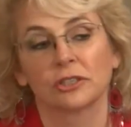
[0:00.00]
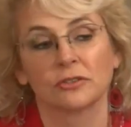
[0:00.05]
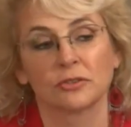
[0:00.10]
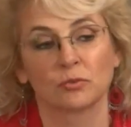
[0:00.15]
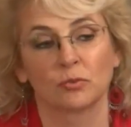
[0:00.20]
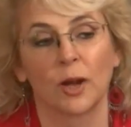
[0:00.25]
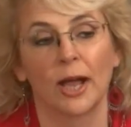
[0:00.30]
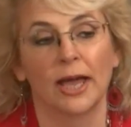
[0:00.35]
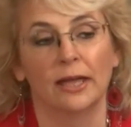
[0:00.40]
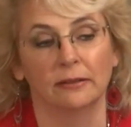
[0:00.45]
is
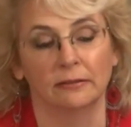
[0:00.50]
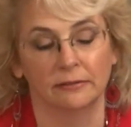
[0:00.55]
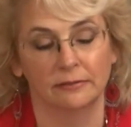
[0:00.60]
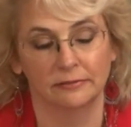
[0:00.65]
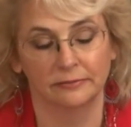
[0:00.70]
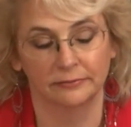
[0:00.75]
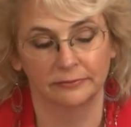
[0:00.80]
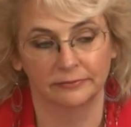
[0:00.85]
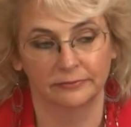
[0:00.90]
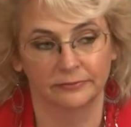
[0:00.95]
when.
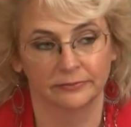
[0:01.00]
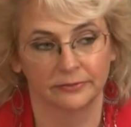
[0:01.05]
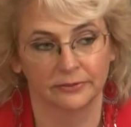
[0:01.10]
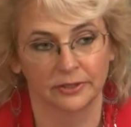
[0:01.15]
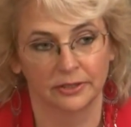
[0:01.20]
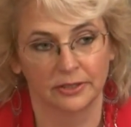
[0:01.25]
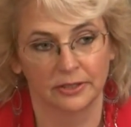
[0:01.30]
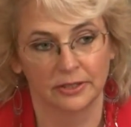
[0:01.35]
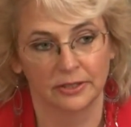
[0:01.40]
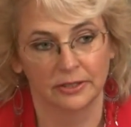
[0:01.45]

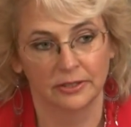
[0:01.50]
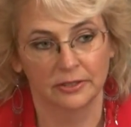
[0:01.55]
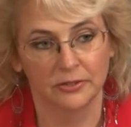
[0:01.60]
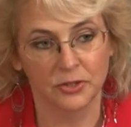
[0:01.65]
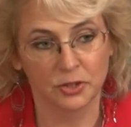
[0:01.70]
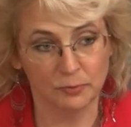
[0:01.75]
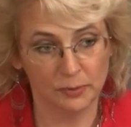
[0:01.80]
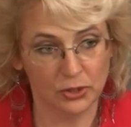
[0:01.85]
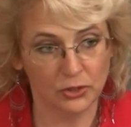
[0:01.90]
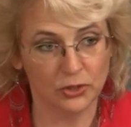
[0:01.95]

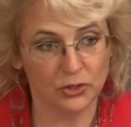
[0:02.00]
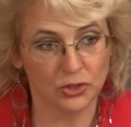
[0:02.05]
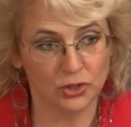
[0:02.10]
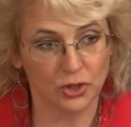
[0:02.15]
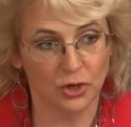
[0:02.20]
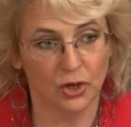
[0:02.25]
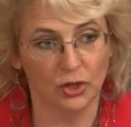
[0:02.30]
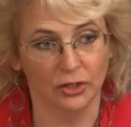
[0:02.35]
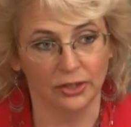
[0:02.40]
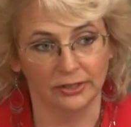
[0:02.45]
Spirit is
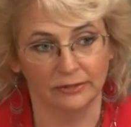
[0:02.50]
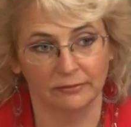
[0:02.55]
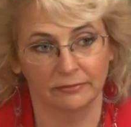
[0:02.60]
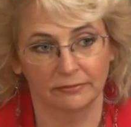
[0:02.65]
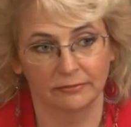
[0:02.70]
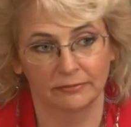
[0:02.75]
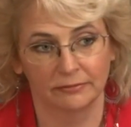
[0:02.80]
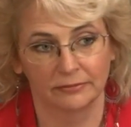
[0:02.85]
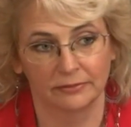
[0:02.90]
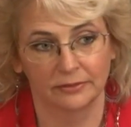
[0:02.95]
calling.
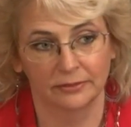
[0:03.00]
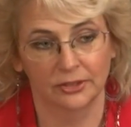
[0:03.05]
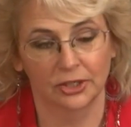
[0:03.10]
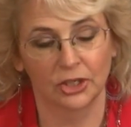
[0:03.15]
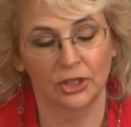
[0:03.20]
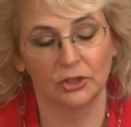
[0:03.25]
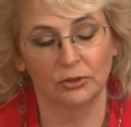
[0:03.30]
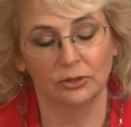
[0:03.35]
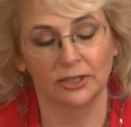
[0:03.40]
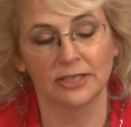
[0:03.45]

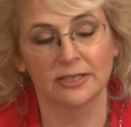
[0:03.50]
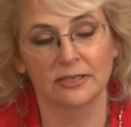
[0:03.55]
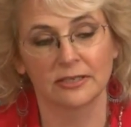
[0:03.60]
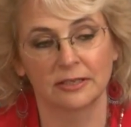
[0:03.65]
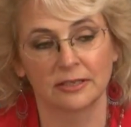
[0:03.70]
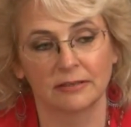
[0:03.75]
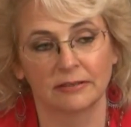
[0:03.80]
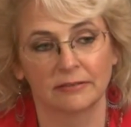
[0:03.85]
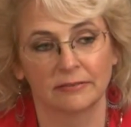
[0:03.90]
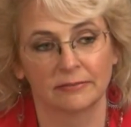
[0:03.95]
Are you
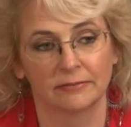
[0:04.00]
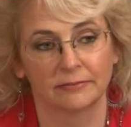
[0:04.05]
listening?